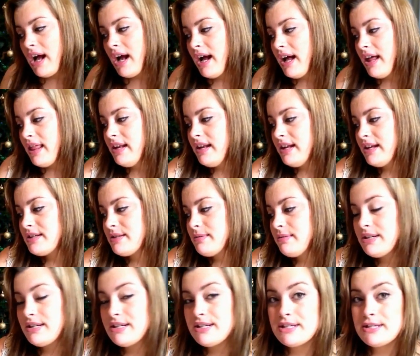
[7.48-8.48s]
The next
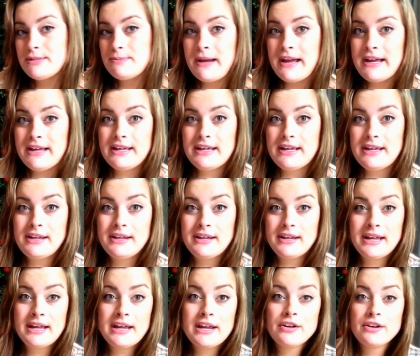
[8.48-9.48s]
one is spanking.
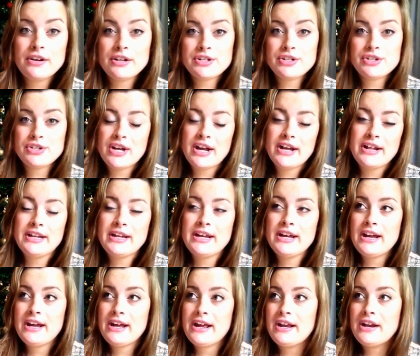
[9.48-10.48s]
Here in
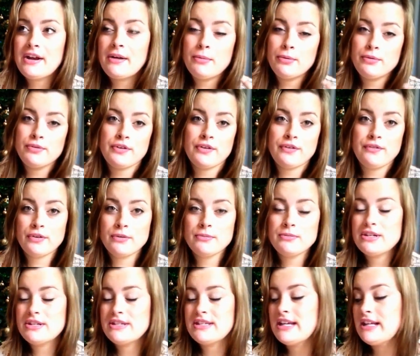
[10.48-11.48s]
Australia, and I'm also from
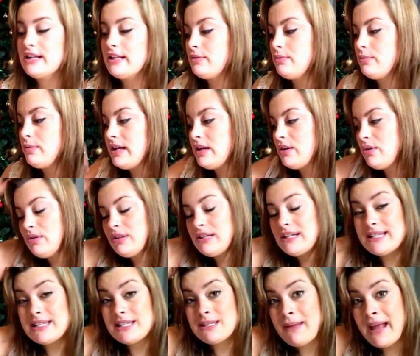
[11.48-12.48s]
New Zealand, we call
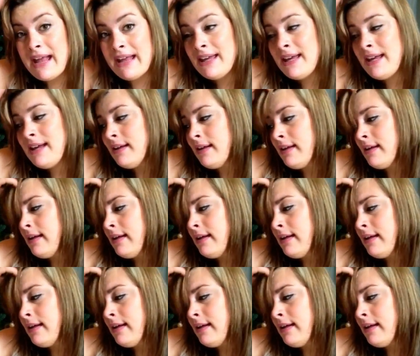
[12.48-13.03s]
it smacking.